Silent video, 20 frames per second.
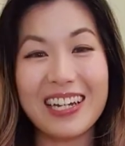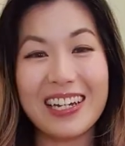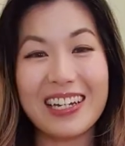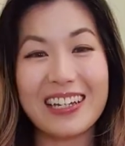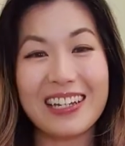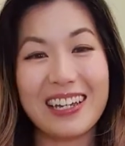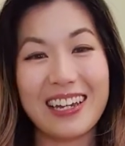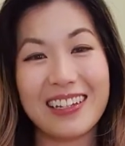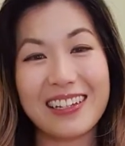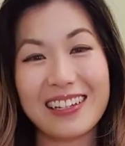
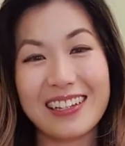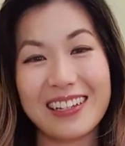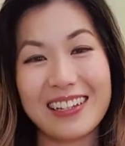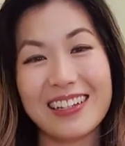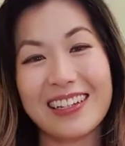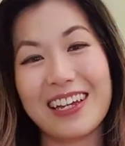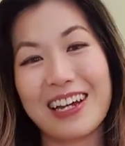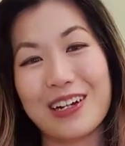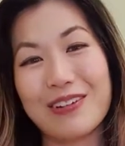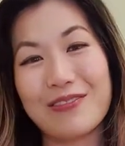The other thing
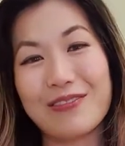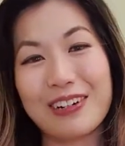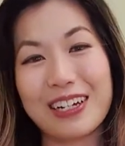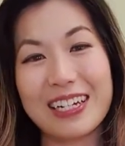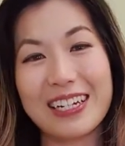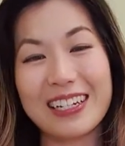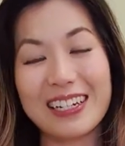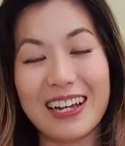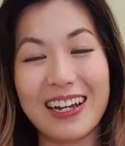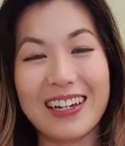that I
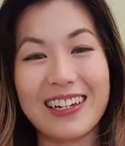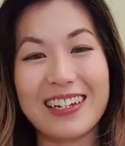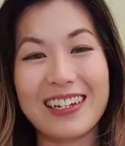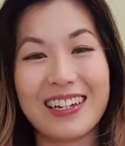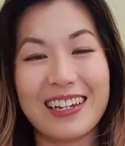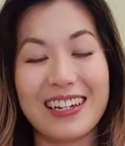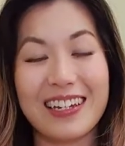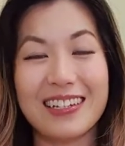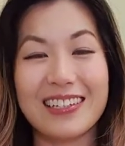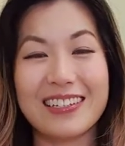really like
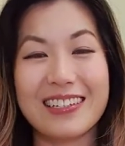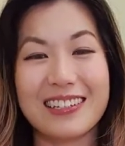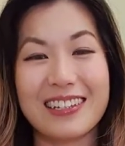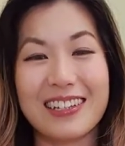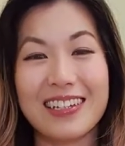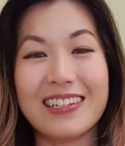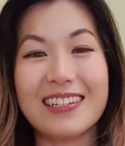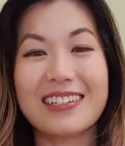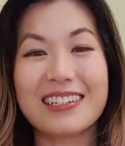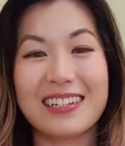is
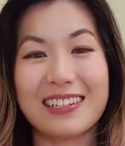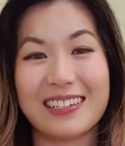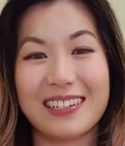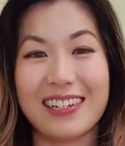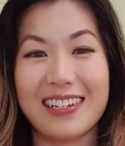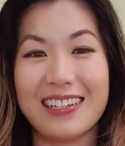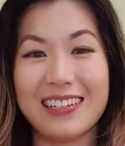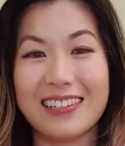this tea